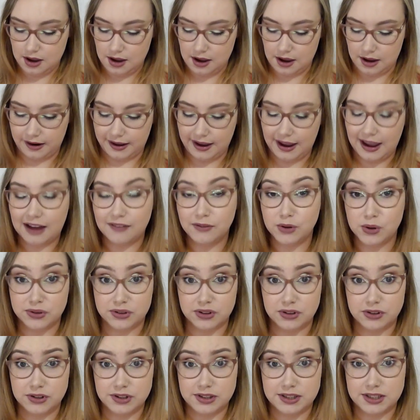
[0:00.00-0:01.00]
And I have also
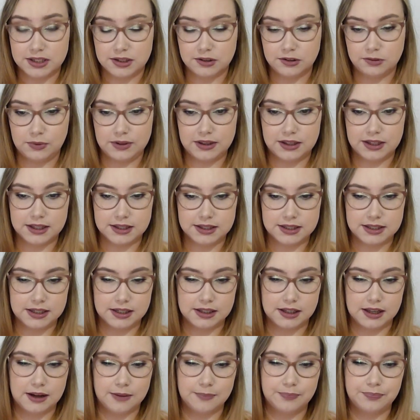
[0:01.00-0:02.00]
used it with
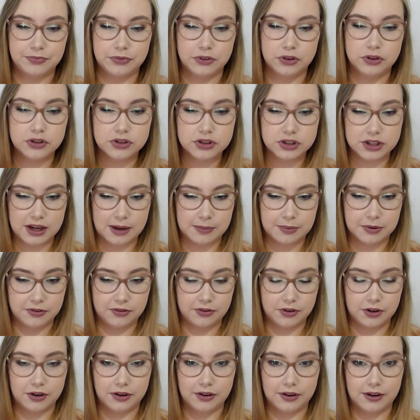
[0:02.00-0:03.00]
concealer. Usually I
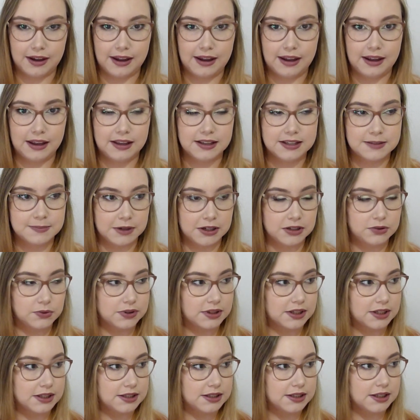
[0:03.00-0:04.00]
prefer a sponge with
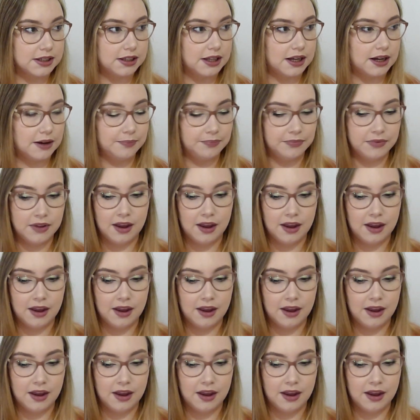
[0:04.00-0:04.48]
concealer.